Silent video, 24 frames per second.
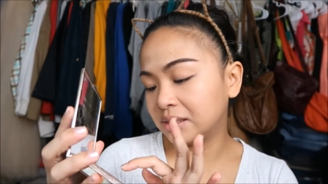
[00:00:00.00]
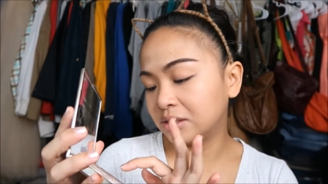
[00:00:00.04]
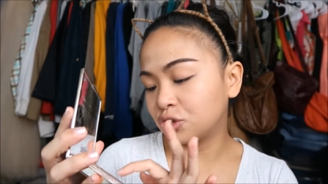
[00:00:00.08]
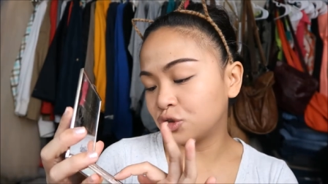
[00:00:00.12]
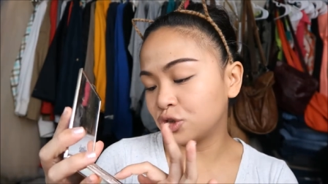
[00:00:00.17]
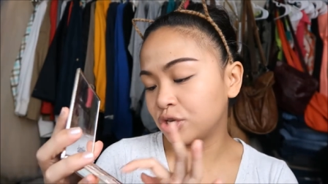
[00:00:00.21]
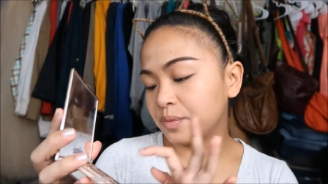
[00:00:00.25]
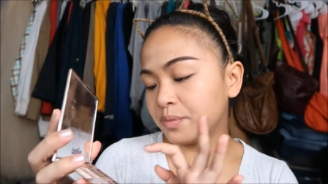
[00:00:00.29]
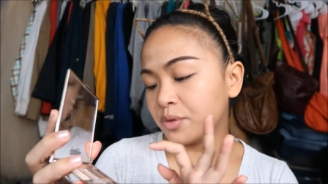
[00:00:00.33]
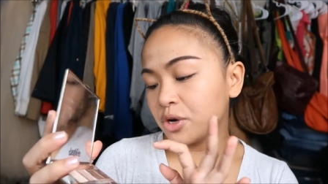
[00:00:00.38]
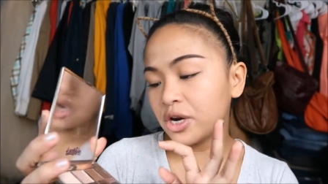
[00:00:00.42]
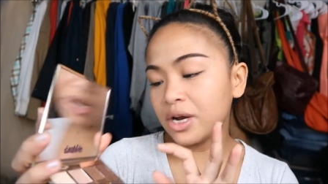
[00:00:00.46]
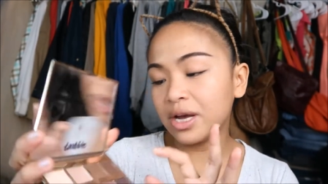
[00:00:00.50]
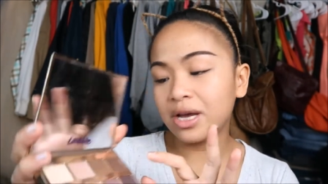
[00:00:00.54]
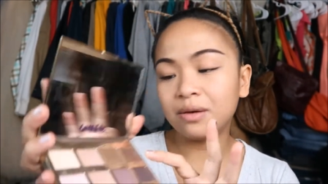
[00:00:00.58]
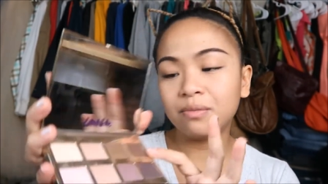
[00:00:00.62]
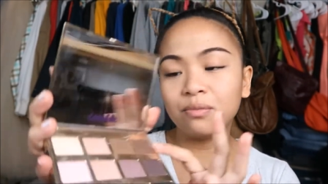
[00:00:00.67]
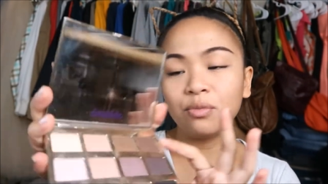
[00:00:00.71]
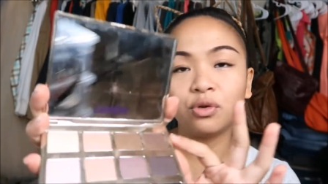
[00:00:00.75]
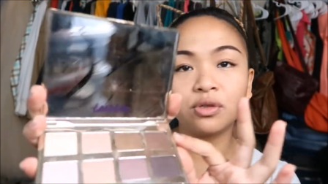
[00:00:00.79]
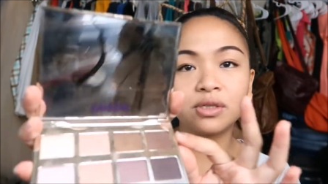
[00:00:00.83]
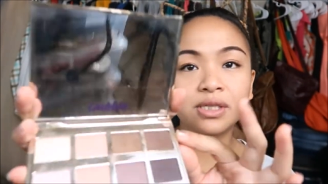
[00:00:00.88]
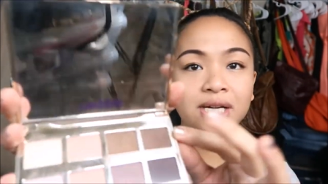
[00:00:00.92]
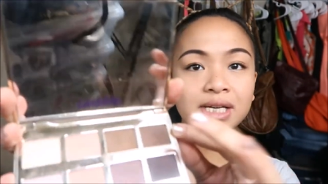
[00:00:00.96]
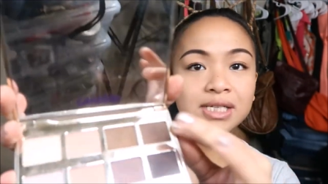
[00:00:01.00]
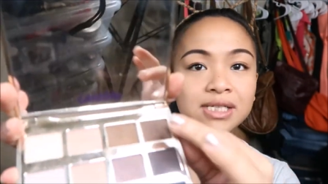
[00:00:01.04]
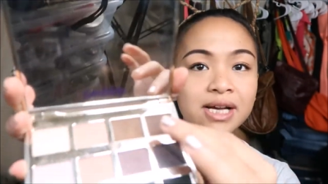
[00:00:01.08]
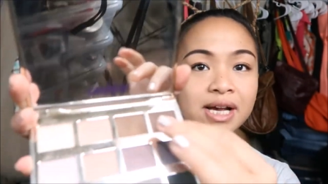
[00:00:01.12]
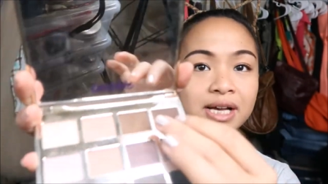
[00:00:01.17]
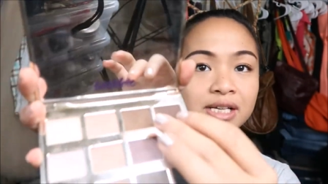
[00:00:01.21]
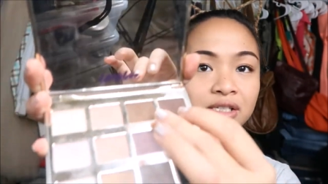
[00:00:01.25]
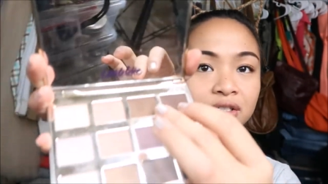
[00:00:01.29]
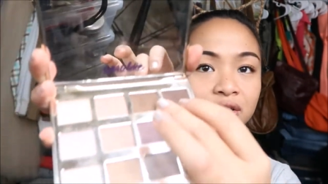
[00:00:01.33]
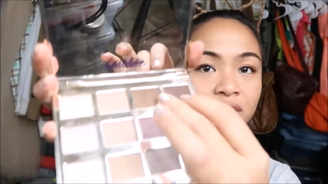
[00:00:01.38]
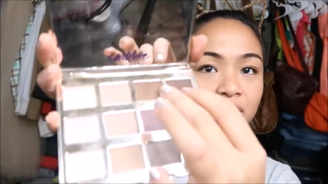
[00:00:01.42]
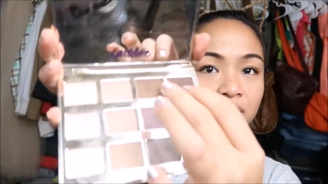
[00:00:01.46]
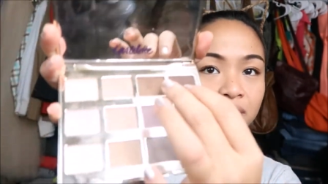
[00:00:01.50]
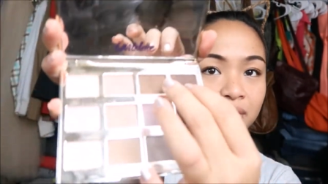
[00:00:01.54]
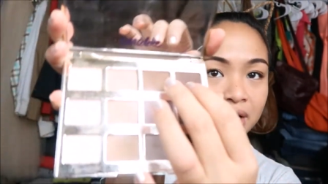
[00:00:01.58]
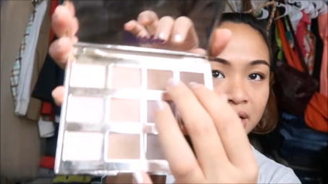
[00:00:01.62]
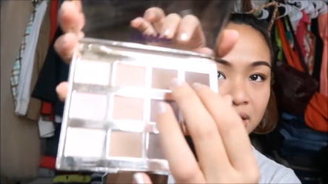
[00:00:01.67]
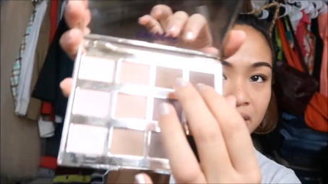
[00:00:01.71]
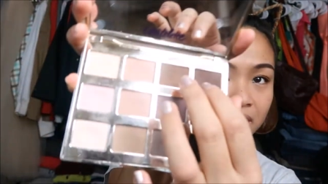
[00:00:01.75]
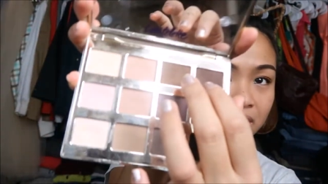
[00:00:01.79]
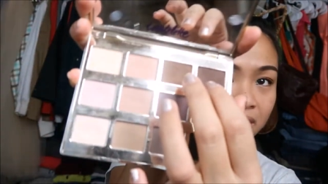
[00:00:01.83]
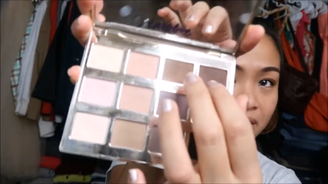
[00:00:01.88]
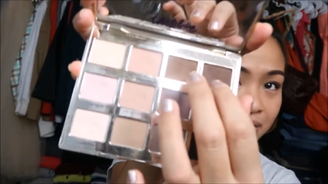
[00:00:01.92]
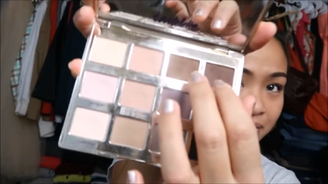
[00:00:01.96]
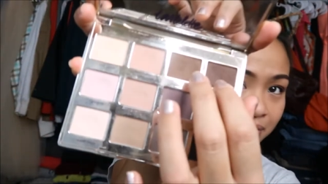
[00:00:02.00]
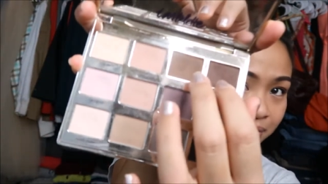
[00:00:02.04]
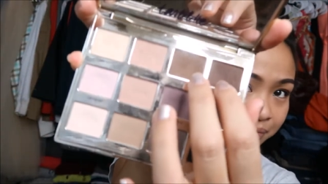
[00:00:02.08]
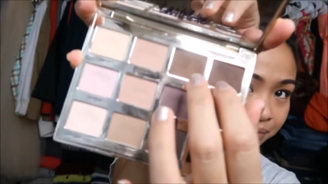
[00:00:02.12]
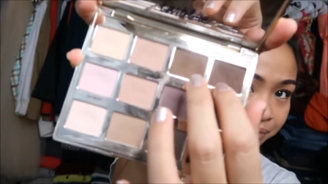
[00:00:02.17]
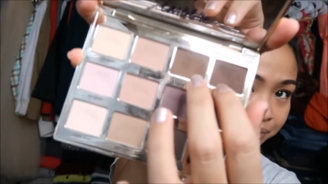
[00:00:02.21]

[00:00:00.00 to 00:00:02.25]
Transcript: Dreamer and Multitasker right here.